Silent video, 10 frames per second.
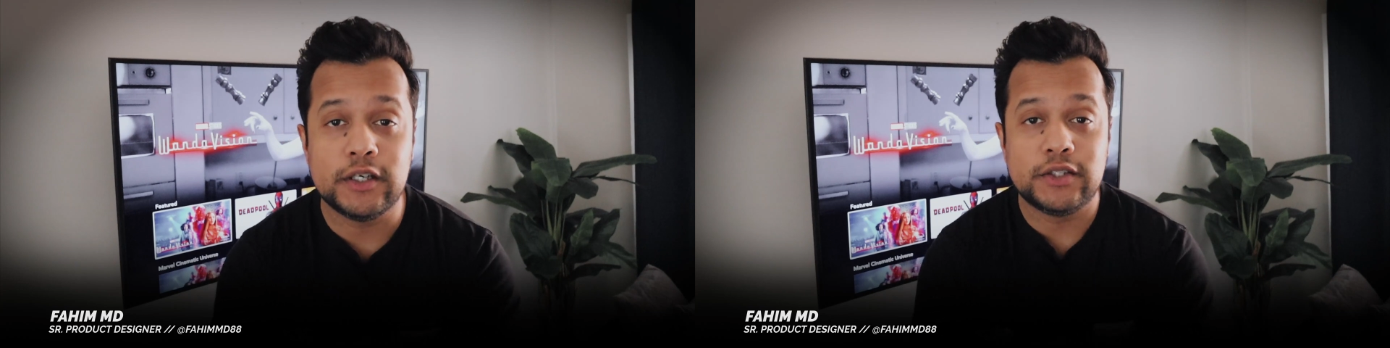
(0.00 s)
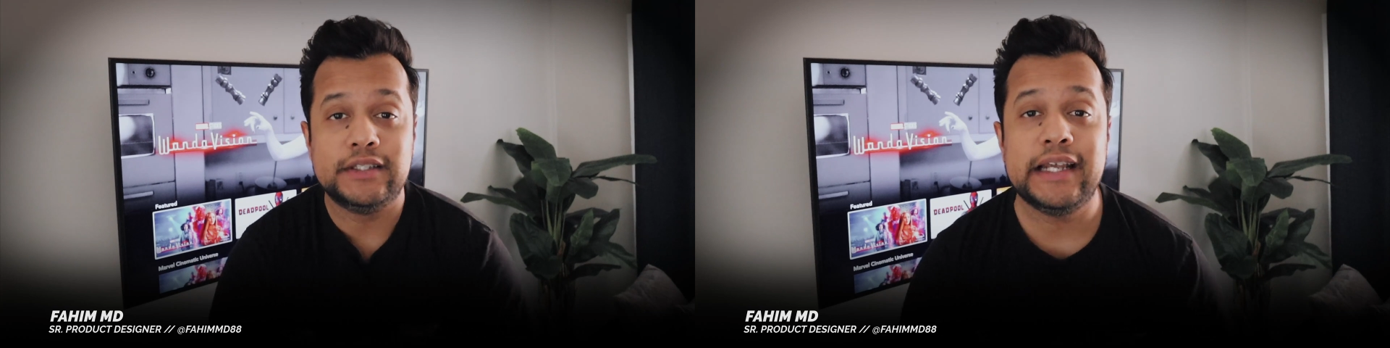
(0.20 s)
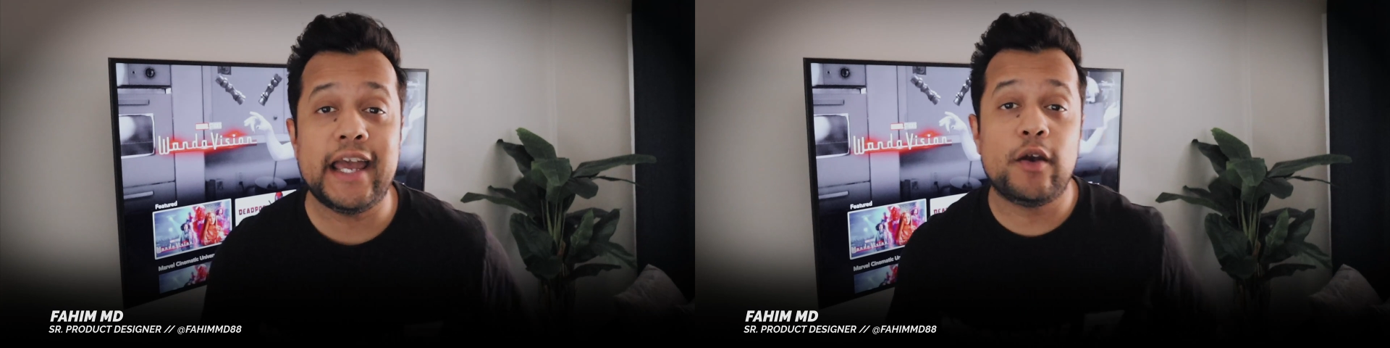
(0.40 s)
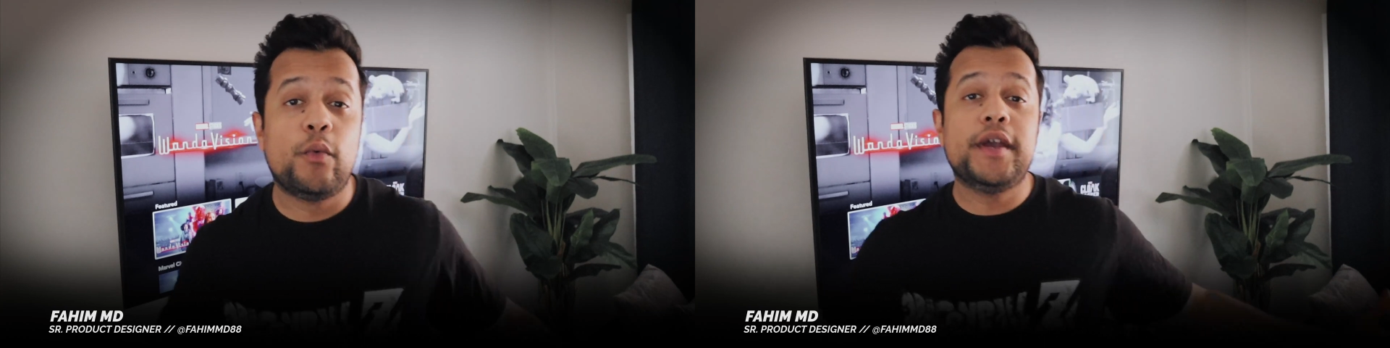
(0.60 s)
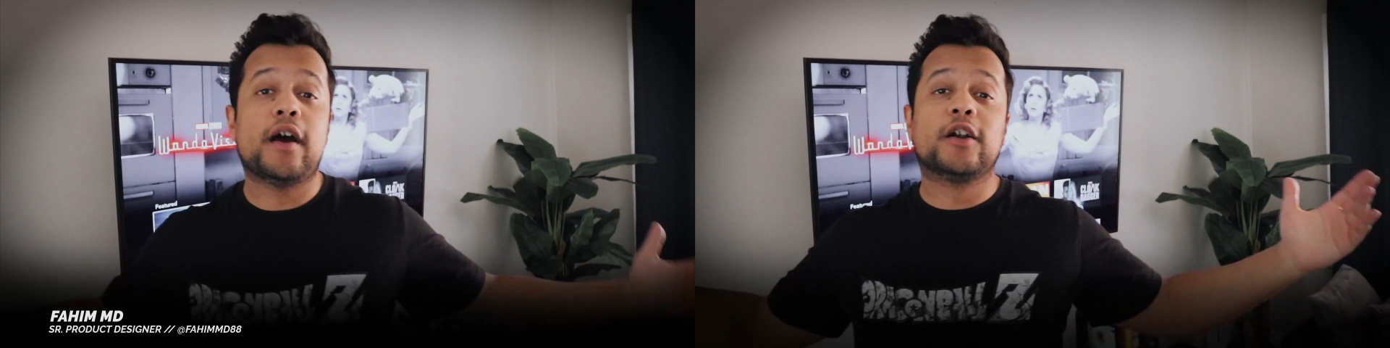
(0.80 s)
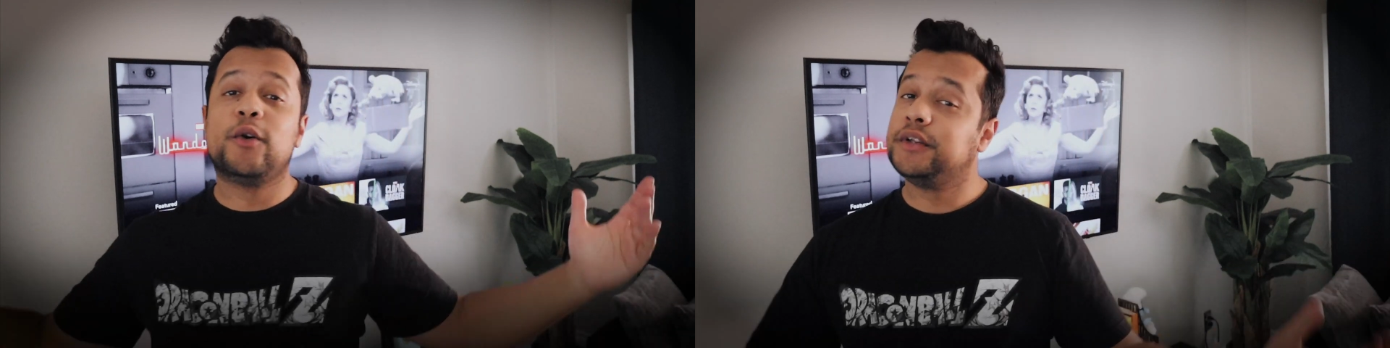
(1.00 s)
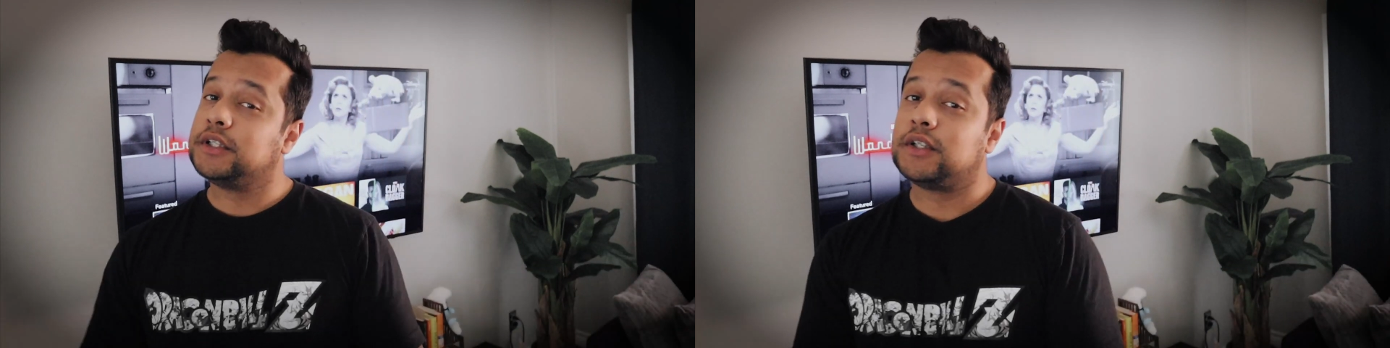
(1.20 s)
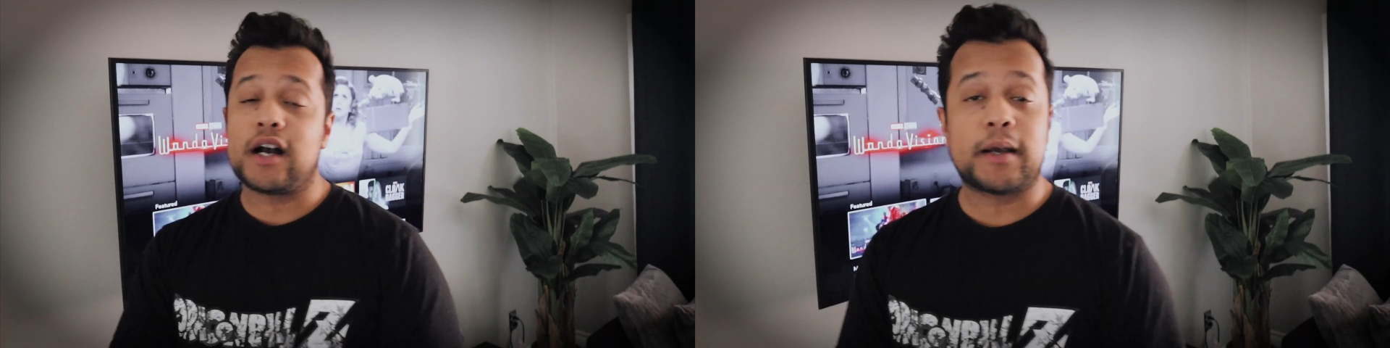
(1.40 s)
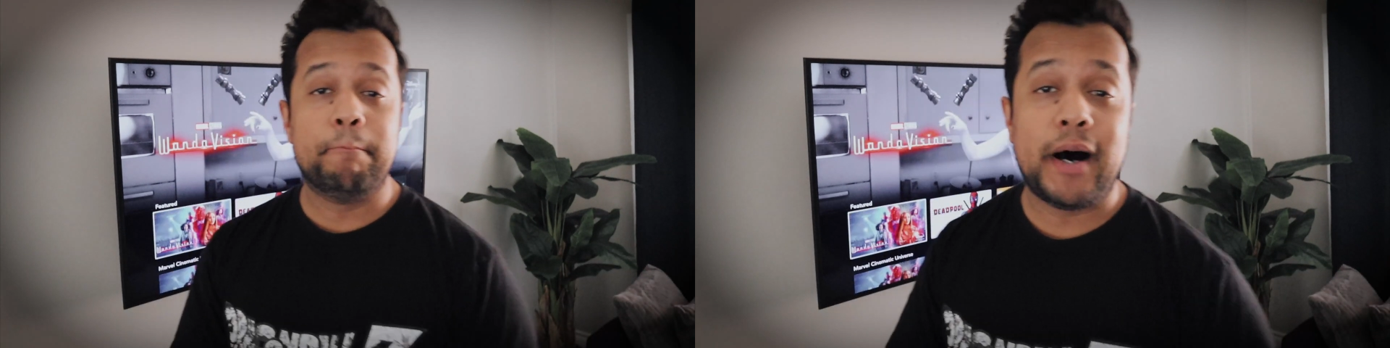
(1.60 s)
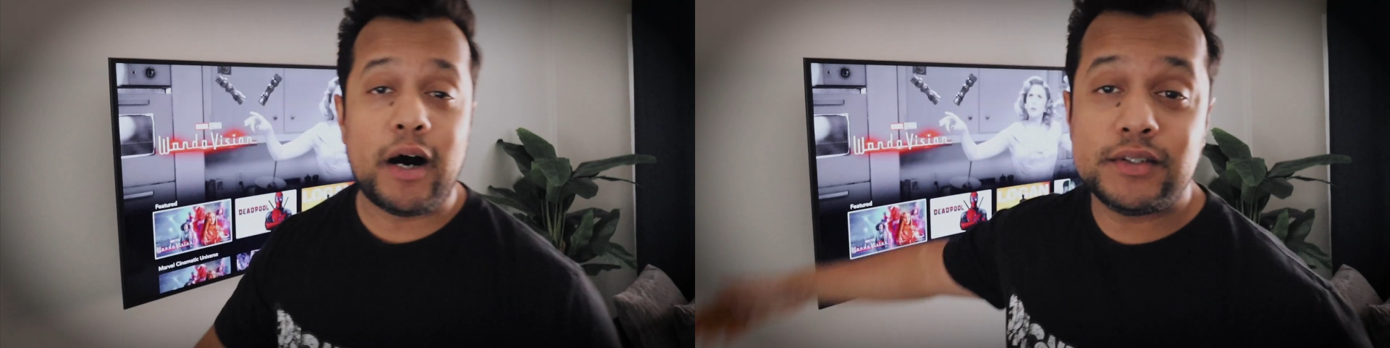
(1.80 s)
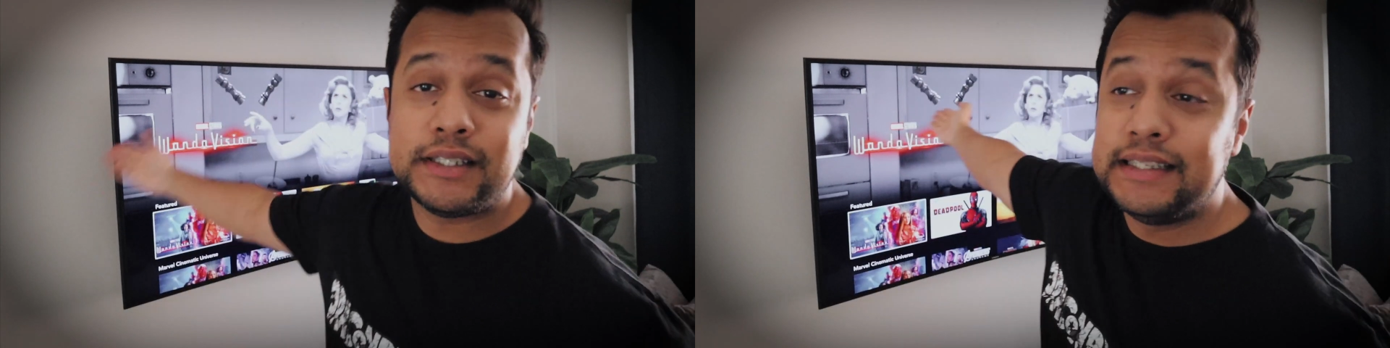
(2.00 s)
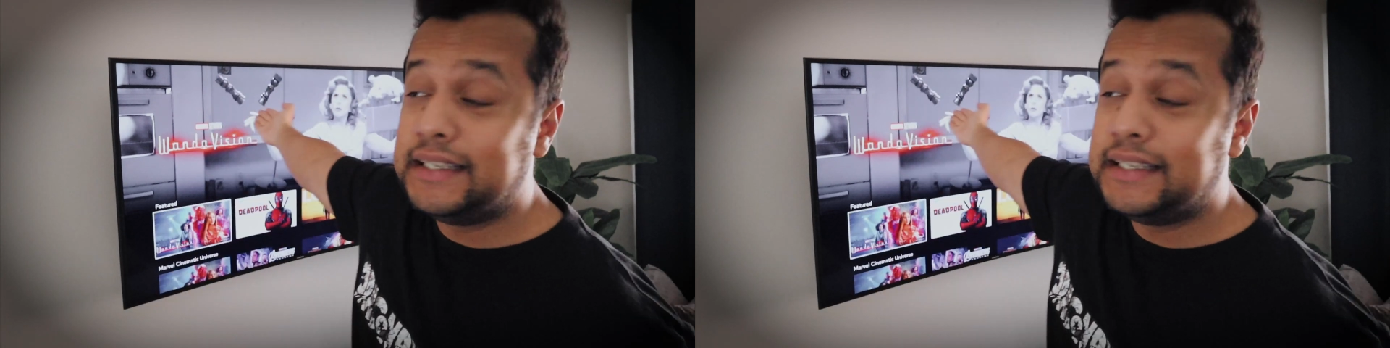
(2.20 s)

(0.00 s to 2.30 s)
and today we are going to talk about